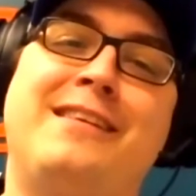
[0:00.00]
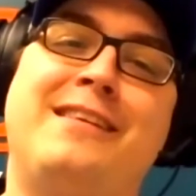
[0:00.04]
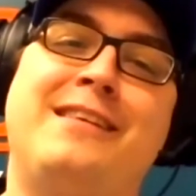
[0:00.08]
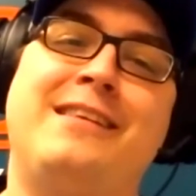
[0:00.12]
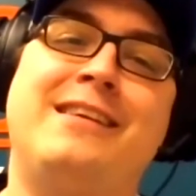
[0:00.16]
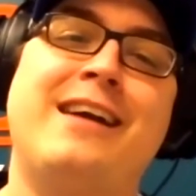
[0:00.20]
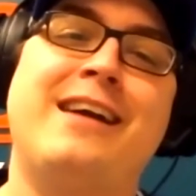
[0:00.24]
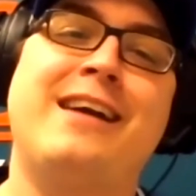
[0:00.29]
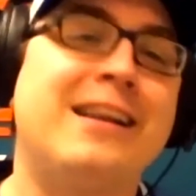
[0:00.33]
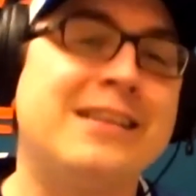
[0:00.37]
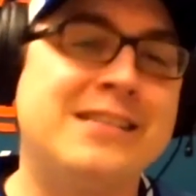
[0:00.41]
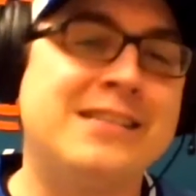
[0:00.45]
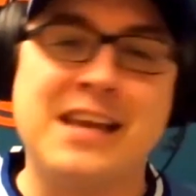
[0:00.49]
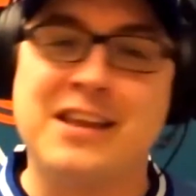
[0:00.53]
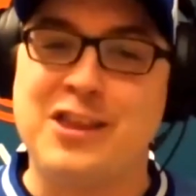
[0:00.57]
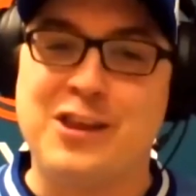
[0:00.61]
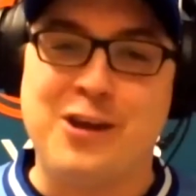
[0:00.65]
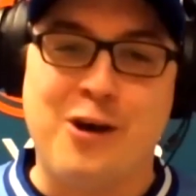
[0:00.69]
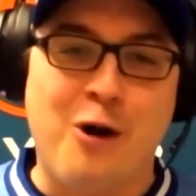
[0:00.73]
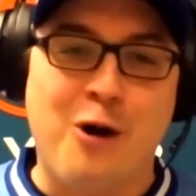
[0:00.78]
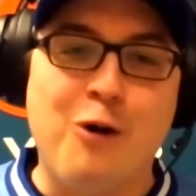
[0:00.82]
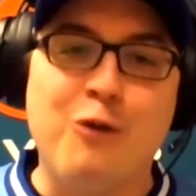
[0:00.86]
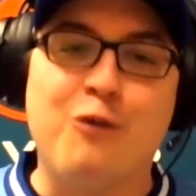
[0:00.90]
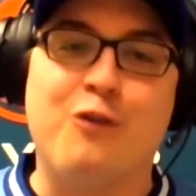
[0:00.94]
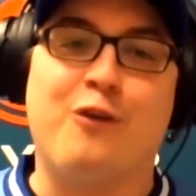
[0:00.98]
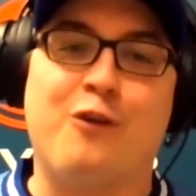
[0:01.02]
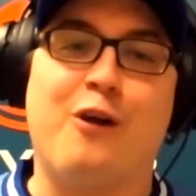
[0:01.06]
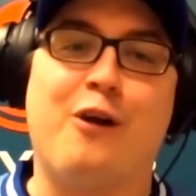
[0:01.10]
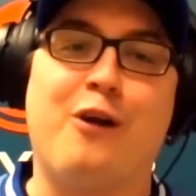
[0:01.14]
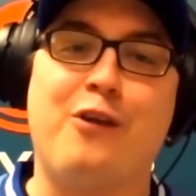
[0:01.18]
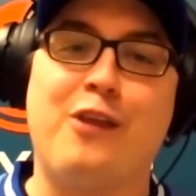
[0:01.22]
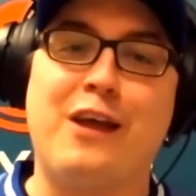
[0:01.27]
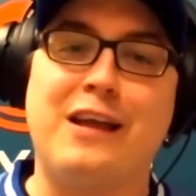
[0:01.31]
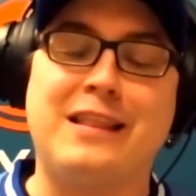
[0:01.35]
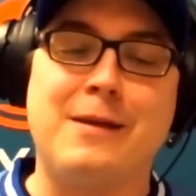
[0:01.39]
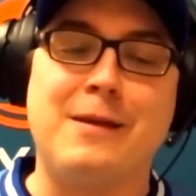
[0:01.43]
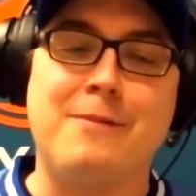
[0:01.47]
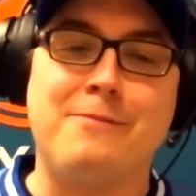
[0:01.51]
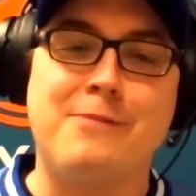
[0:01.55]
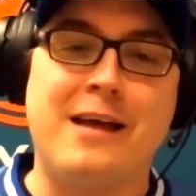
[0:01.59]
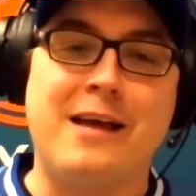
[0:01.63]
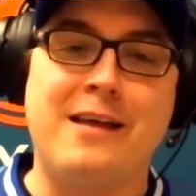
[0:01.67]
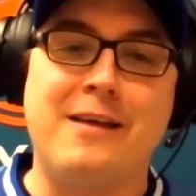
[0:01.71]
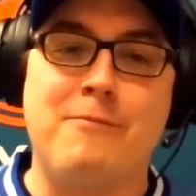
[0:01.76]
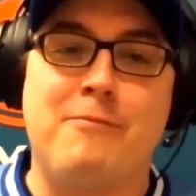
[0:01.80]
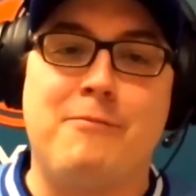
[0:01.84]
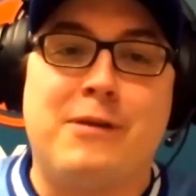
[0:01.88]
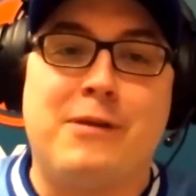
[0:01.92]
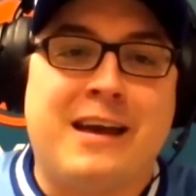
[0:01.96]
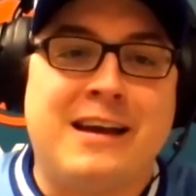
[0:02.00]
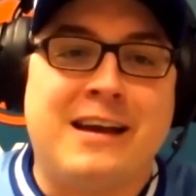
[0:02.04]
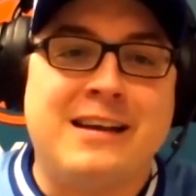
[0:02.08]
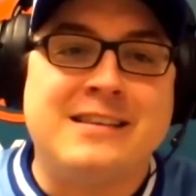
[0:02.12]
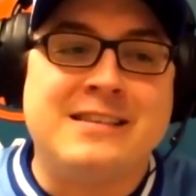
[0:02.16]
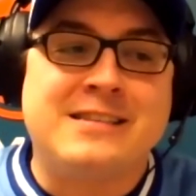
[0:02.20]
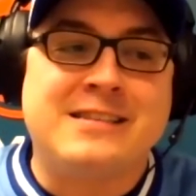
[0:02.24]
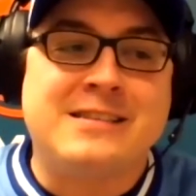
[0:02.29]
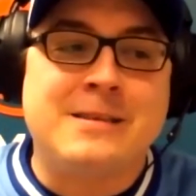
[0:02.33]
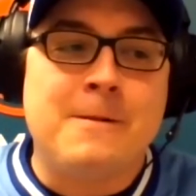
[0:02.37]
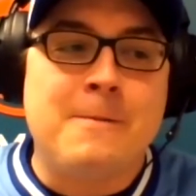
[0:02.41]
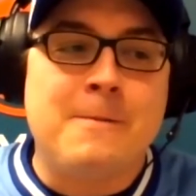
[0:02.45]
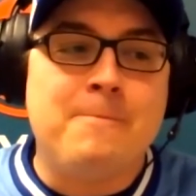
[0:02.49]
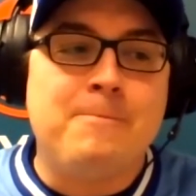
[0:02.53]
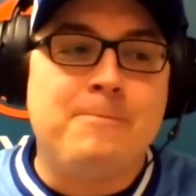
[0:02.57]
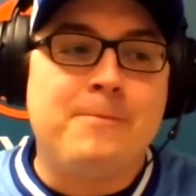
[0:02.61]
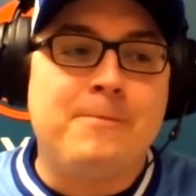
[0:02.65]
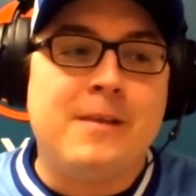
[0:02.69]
You got to take the over, like, the, because,